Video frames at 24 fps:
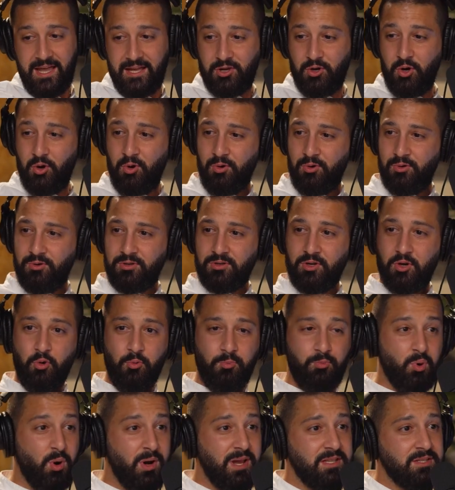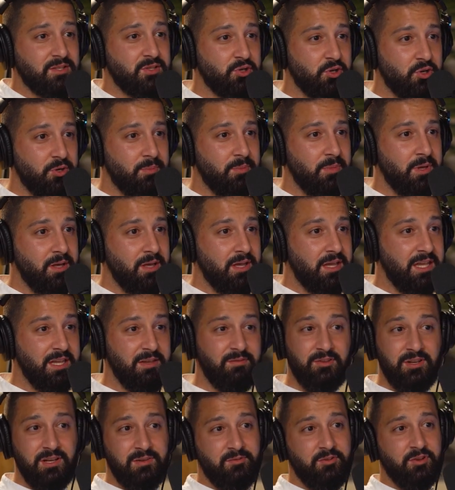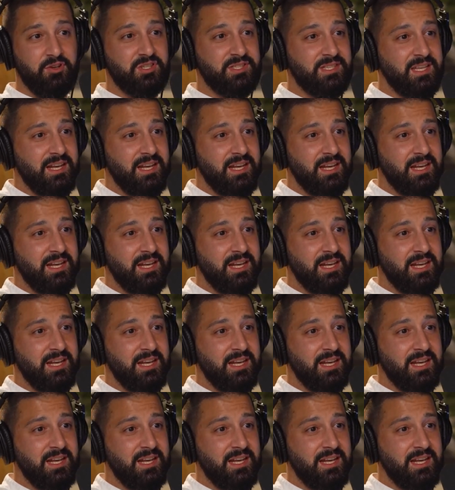and go brainstorm. Even if